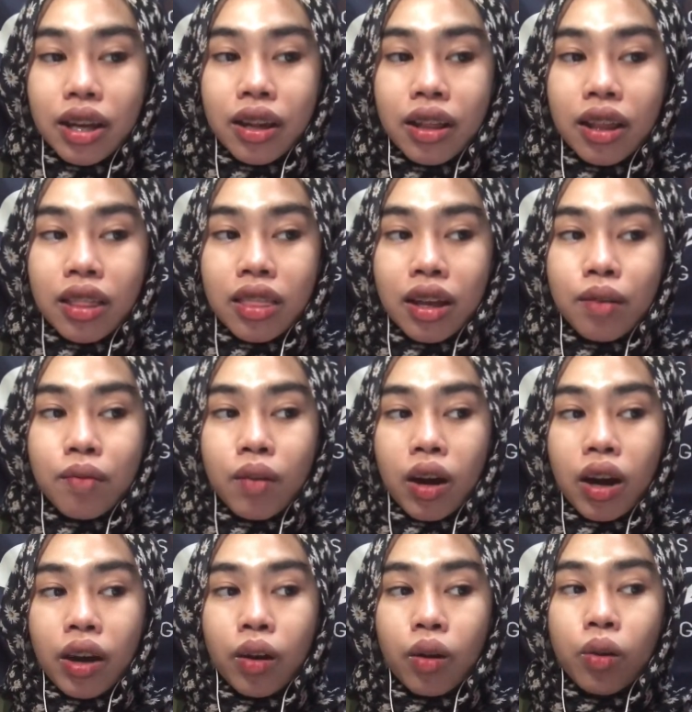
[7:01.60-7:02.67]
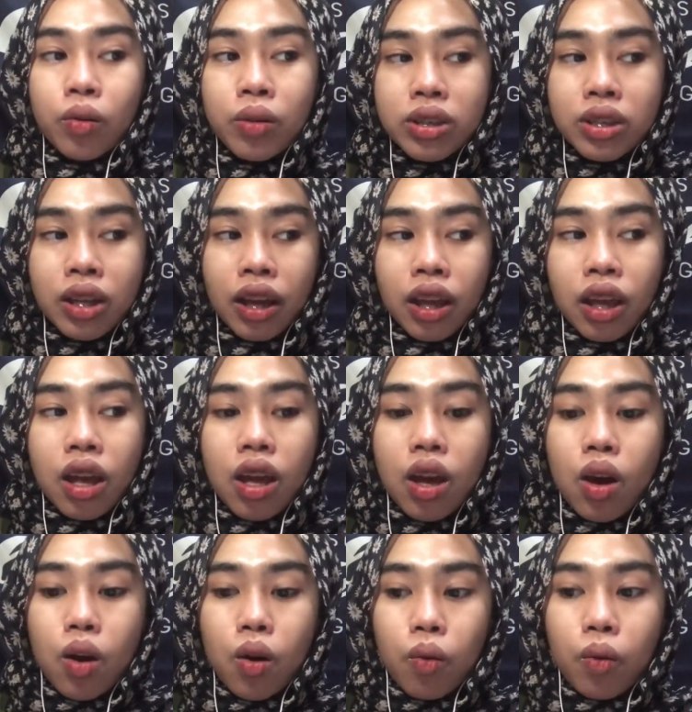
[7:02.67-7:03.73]
at that time I always like,
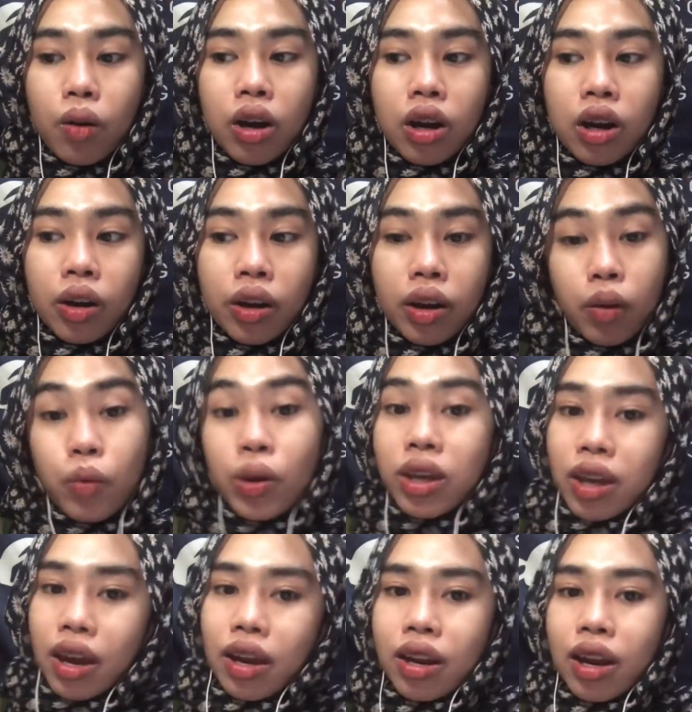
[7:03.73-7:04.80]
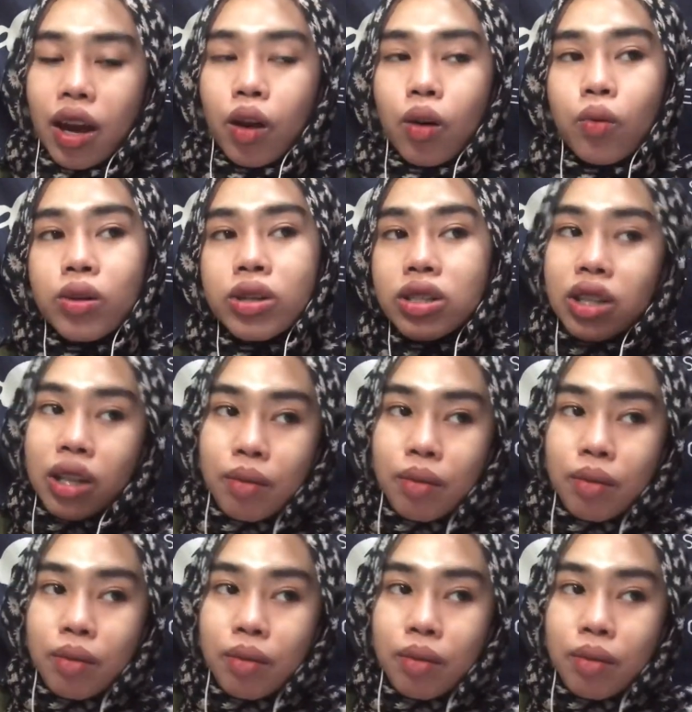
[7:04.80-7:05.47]
weekend I always